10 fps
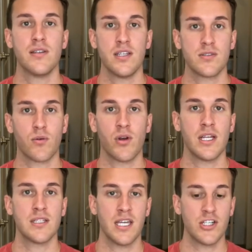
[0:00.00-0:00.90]
these
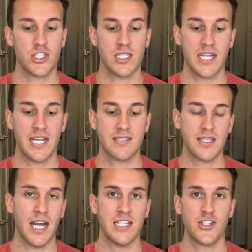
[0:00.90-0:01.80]
orientation days that
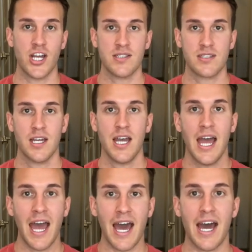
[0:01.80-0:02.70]
I just
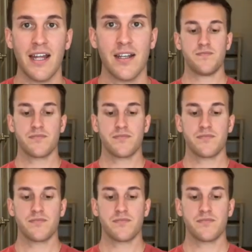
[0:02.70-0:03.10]
had.